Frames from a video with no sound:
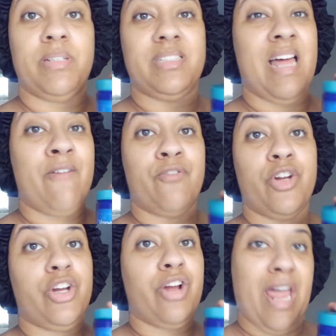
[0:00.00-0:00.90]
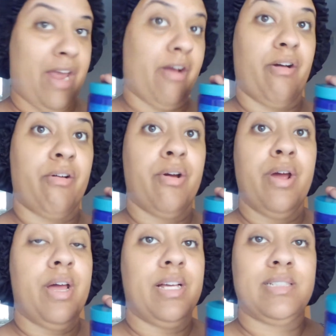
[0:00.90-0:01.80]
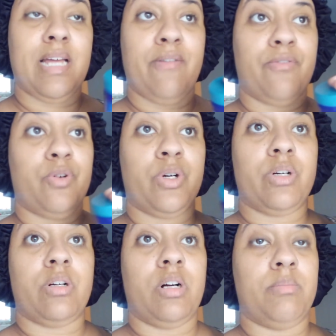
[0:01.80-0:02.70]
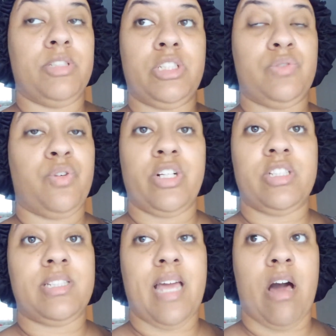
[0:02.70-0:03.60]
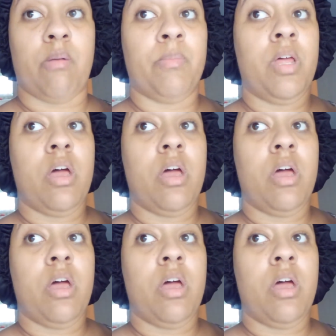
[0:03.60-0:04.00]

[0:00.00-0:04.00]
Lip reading: It's not for your hair. It's not for, it's just for your scalp.